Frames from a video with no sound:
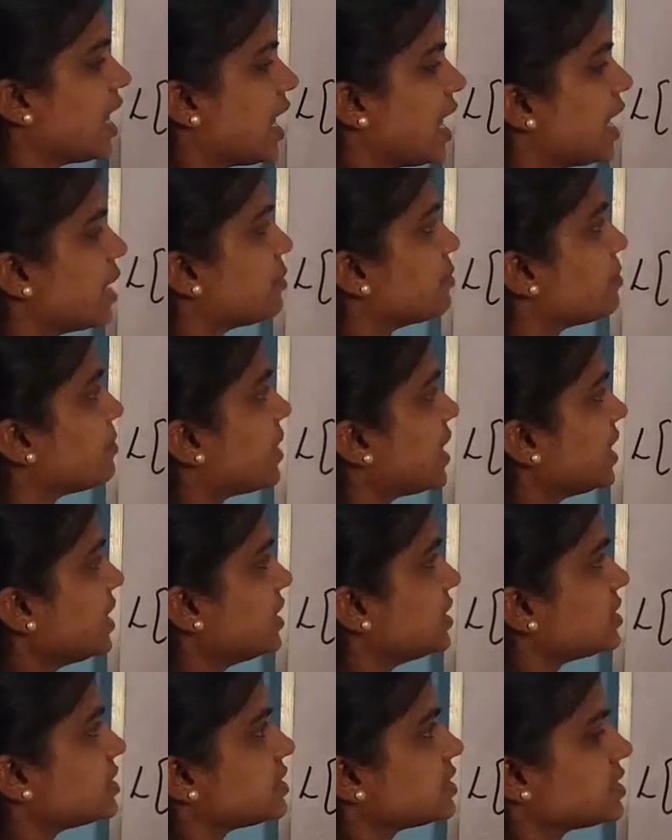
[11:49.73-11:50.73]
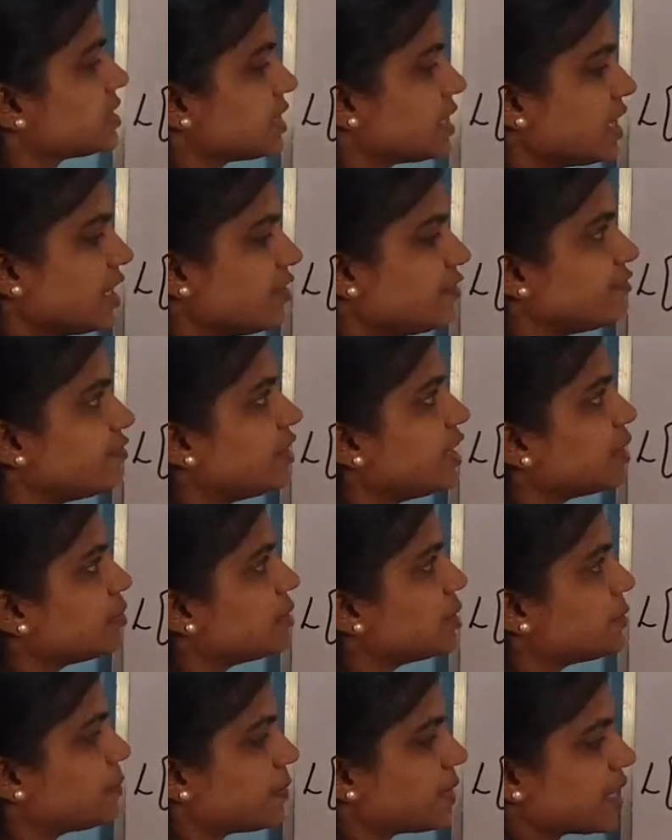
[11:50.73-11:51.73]
and minus f
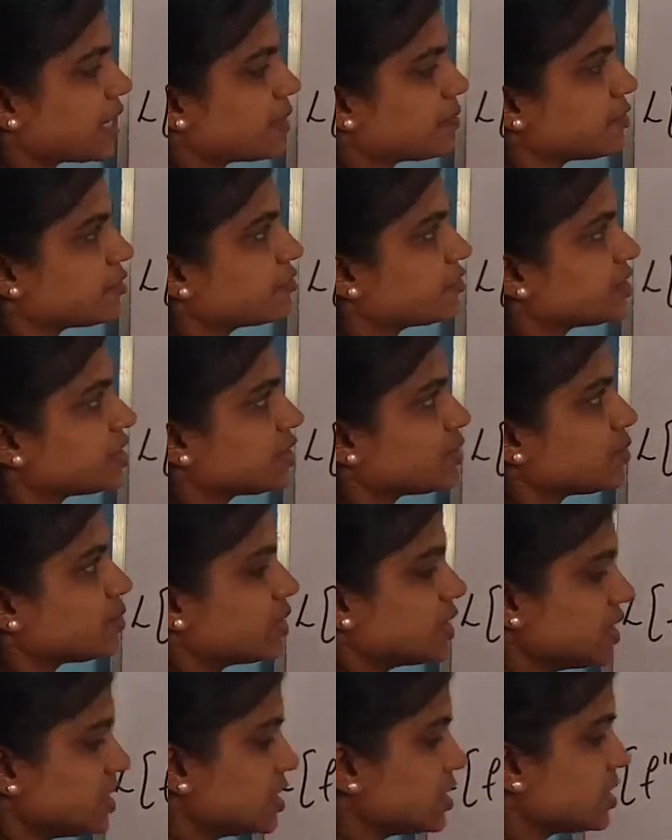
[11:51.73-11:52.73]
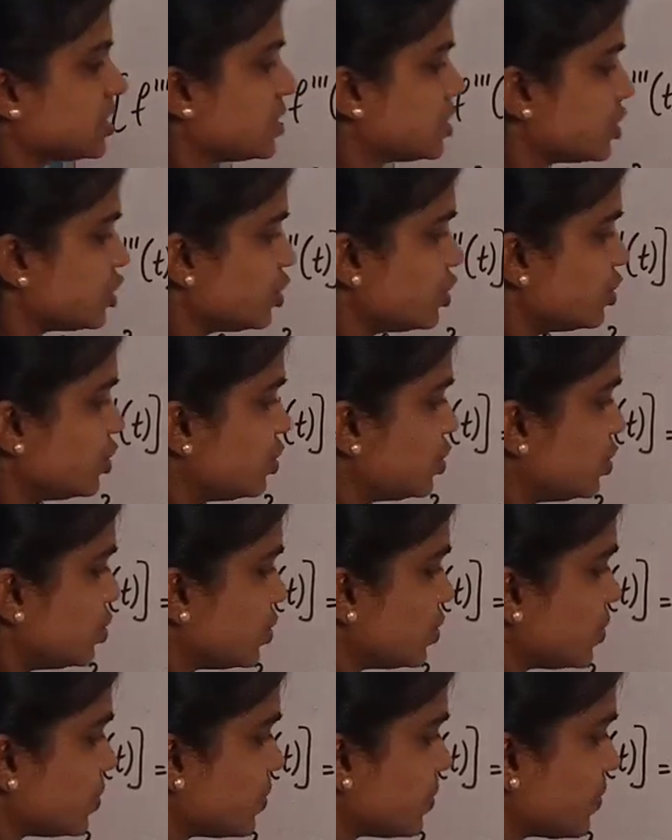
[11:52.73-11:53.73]
double prime of 0 is
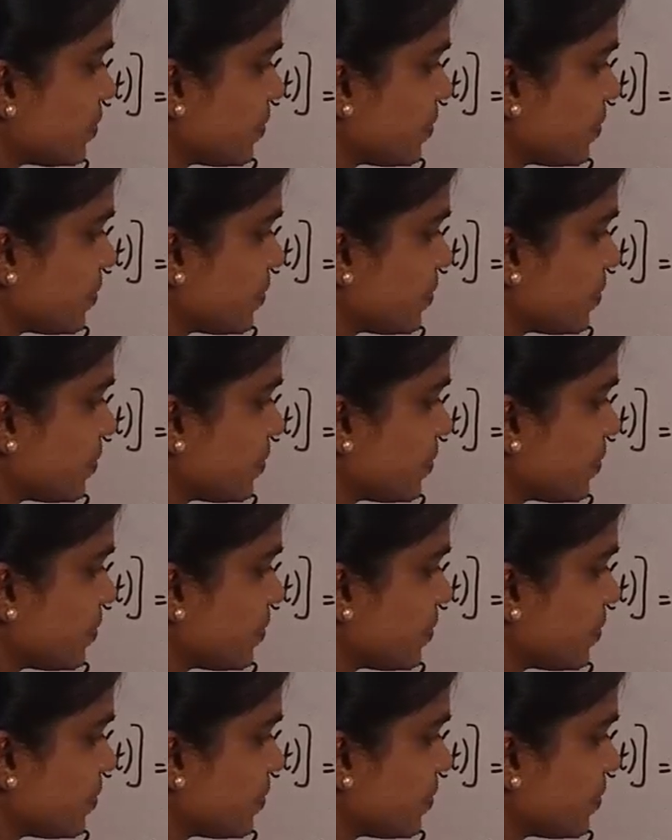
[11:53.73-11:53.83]
2.